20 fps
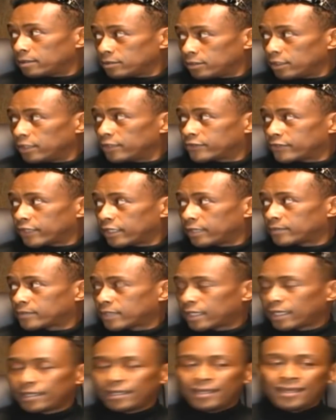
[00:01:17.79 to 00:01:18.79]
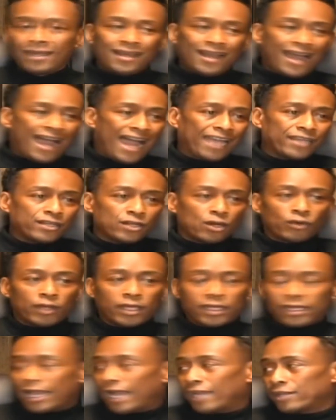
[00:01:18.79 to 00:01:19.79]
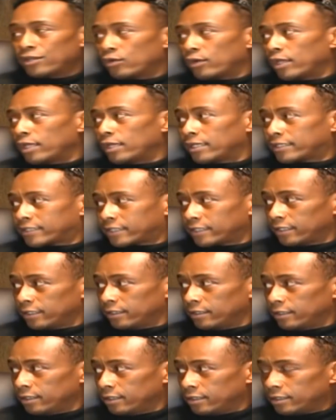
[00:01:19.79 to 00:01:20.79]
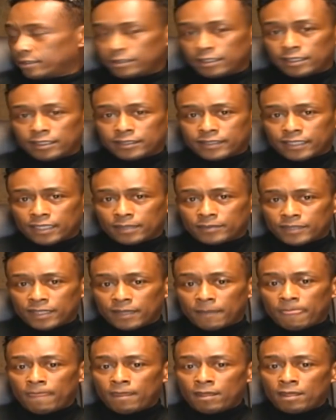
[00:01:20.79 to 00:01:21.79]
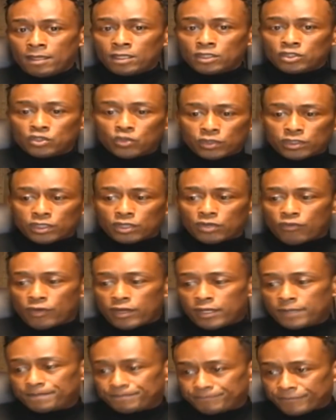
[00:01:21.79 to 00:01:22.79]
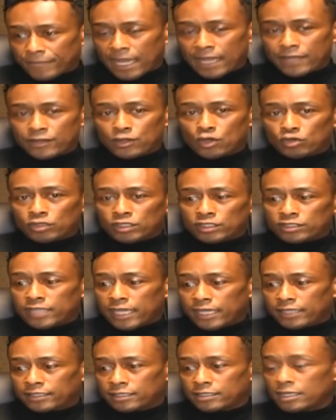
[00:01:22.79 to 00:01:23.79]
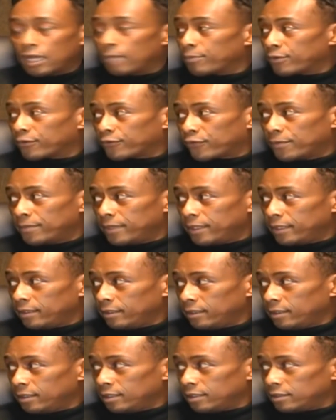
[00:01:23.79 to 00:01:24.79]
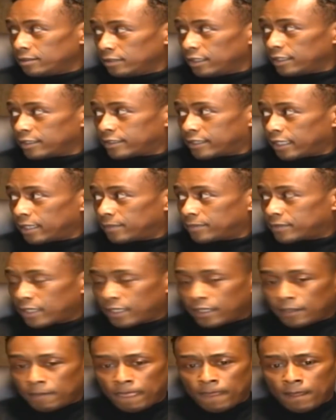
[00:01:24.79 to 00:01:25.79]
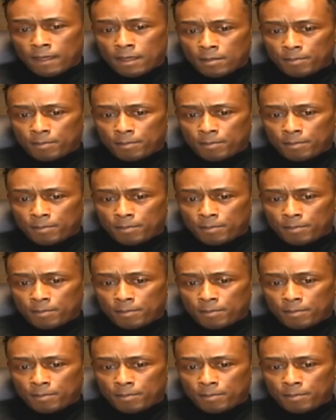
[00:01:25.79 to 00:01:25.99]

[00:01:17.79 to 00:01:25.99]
You understand what I'm saying? I know they, I know they listening. You understand what I'm saying? To a degree, I know these days are numbered for me. You understand what I'm saying?